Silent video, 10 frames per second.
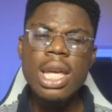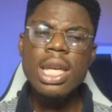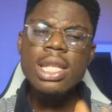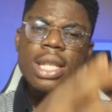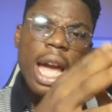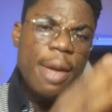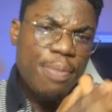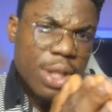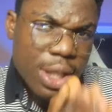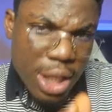Is there a
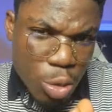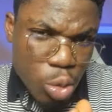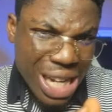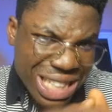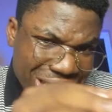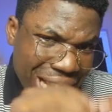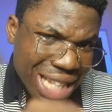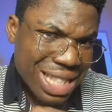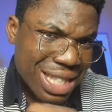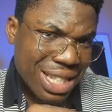business who can
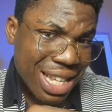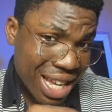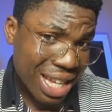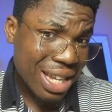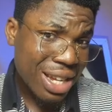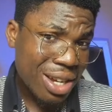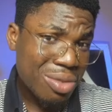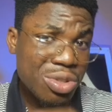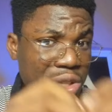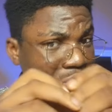start
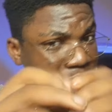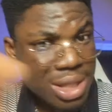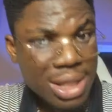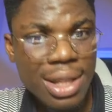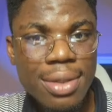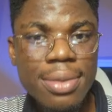with just 20k